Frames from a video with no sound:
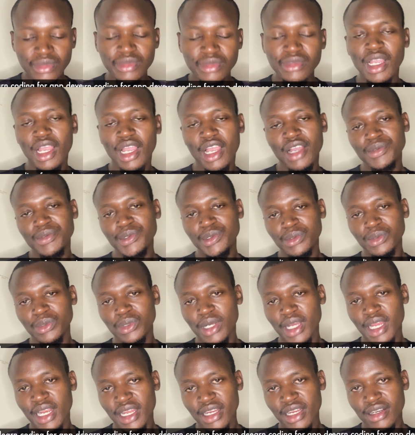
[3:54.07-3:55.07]
up to
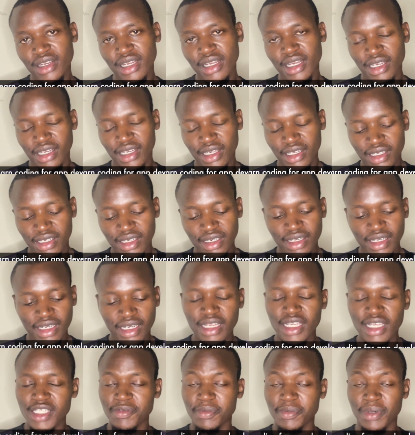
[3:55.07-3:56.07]
an
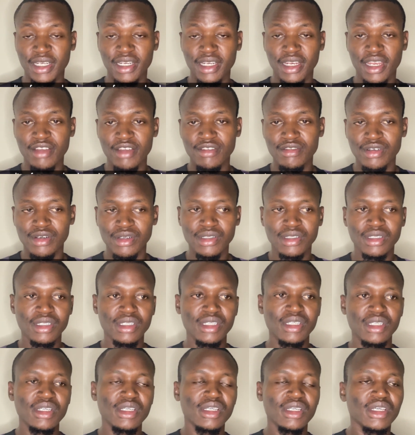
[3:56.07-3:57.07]
expert level.
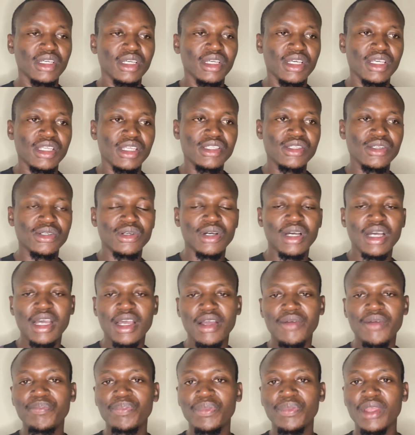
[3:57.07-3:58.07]
So
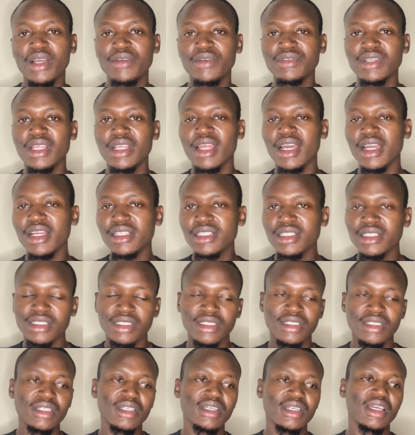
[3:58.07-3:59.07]
after that,
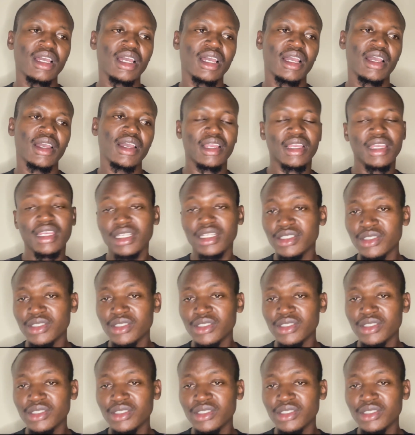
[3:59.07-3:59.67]
get